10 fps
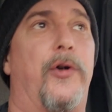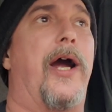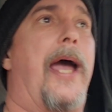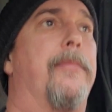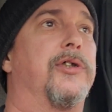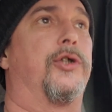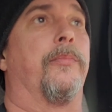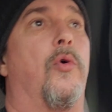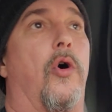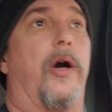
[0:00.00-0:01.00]
You're able to
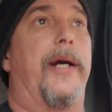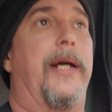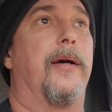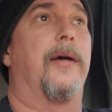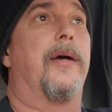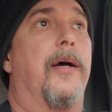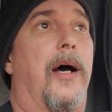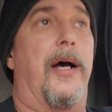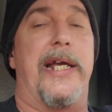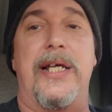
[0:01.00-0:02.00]
more
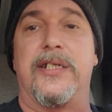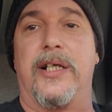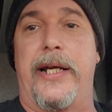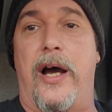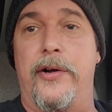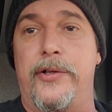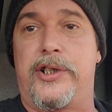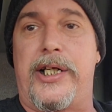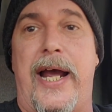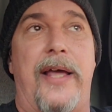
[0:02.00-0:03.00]
easily
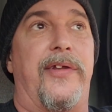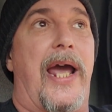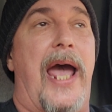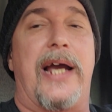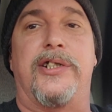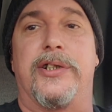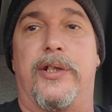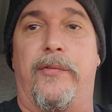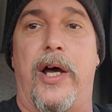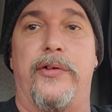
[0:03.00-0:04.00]
understand the actions
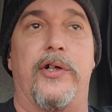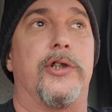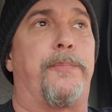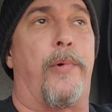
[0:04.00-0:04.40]
of others,